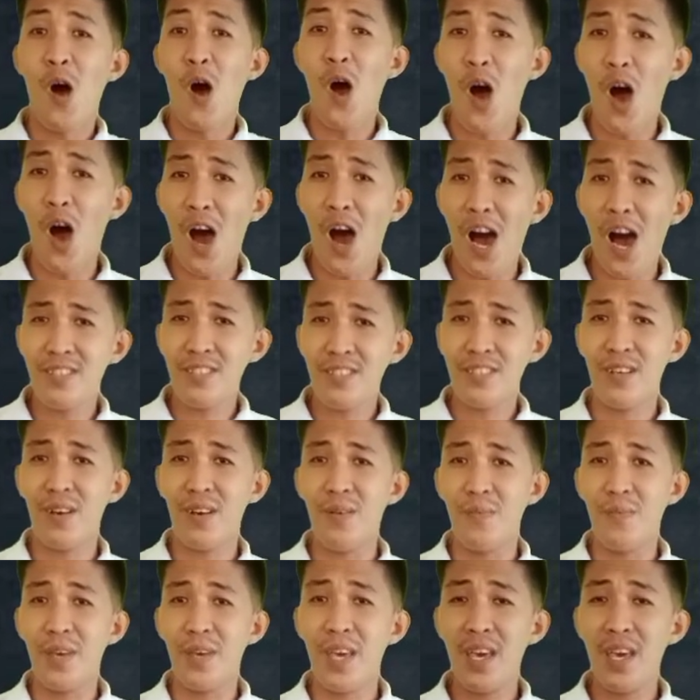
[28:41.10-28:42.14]

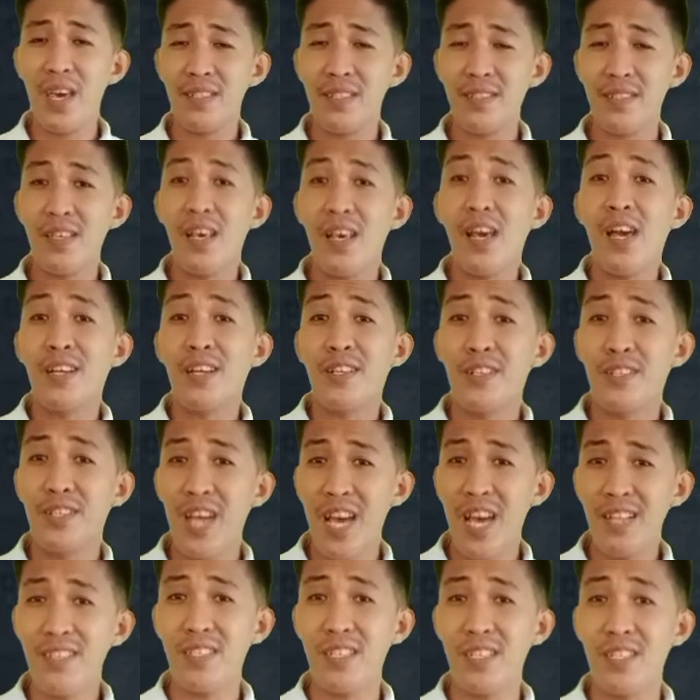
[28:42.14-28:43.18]
Awesome! It's
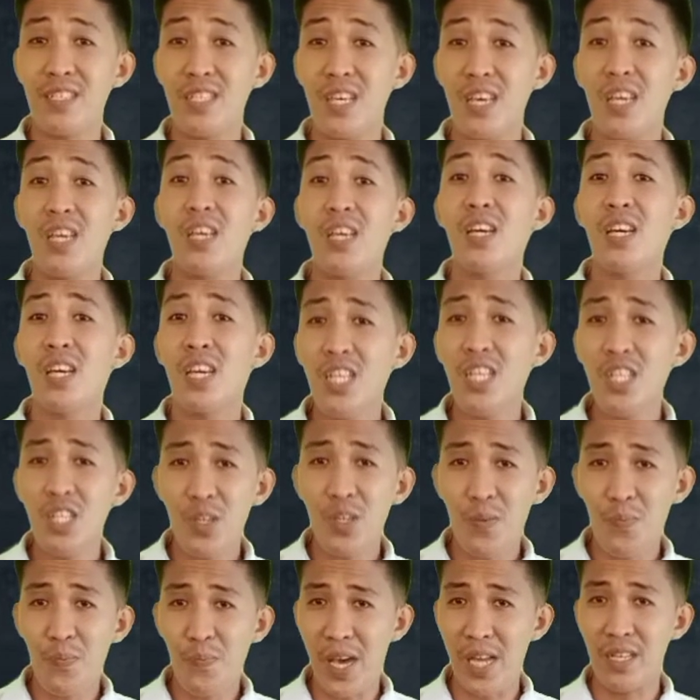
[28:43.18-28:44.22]
density
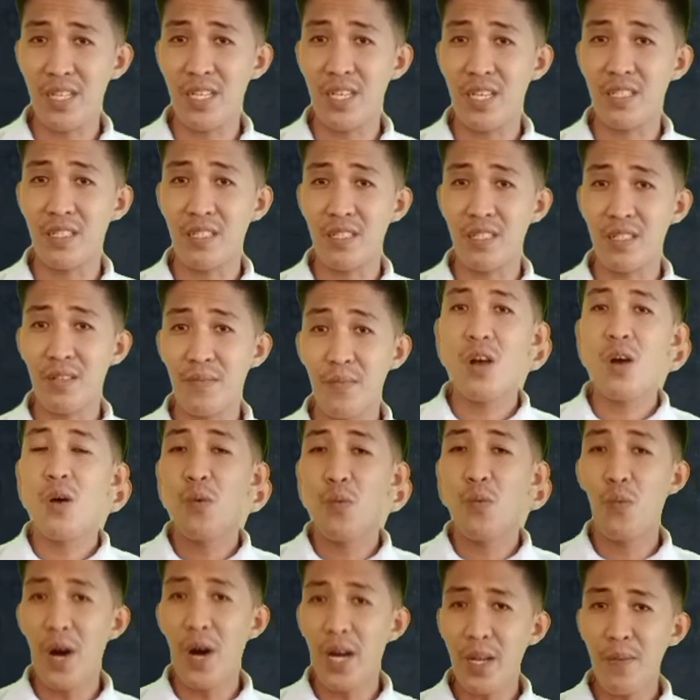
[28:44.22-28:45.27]
independent.
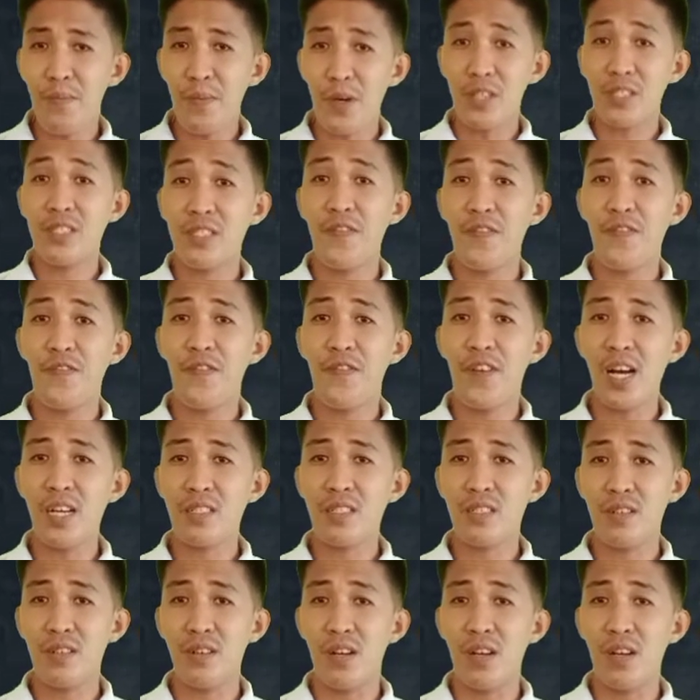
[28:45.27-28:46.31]
What about the
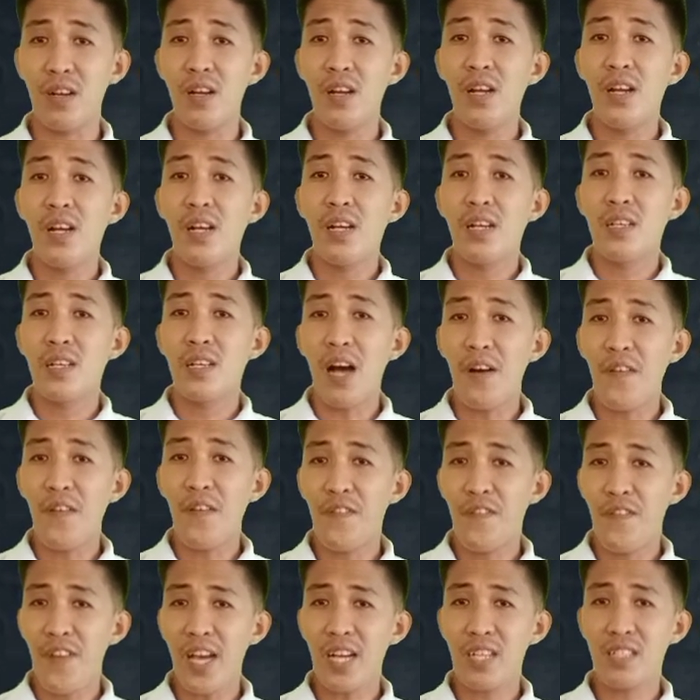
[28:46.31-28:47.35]
factor
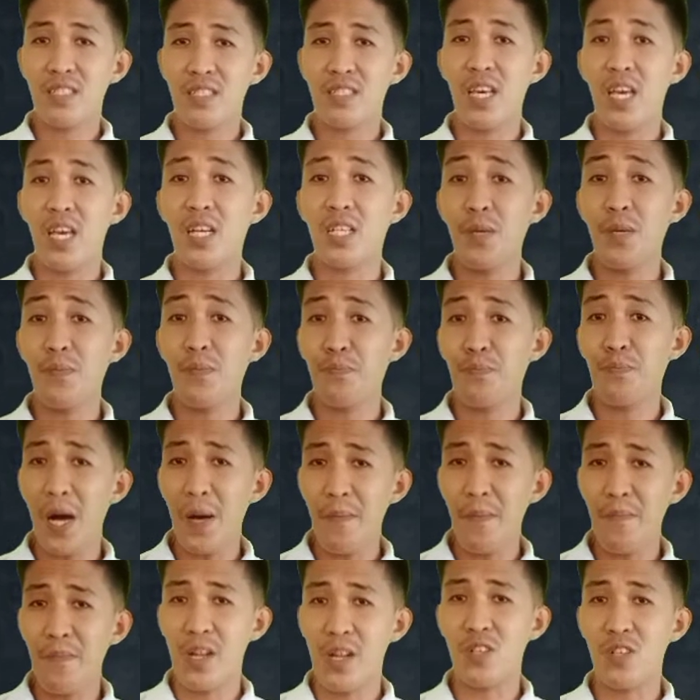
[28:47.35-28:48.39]
affecting the
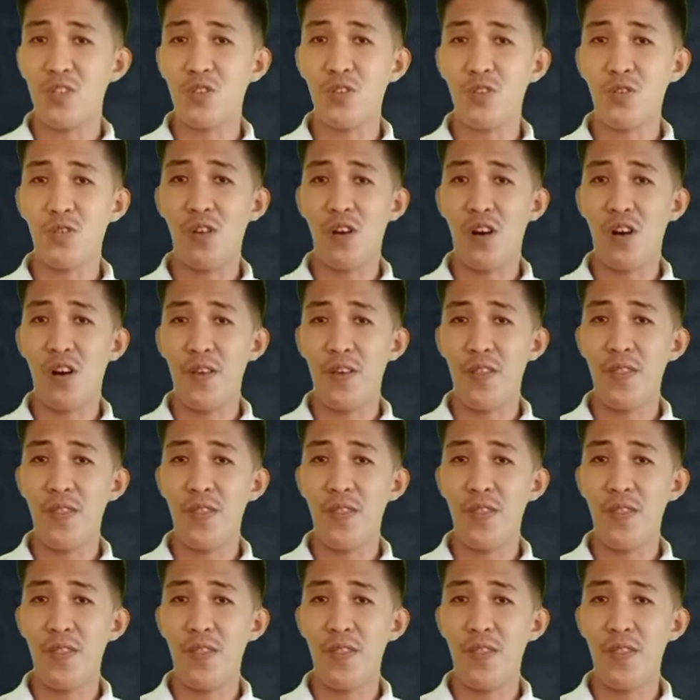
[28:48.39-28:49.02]
population growth?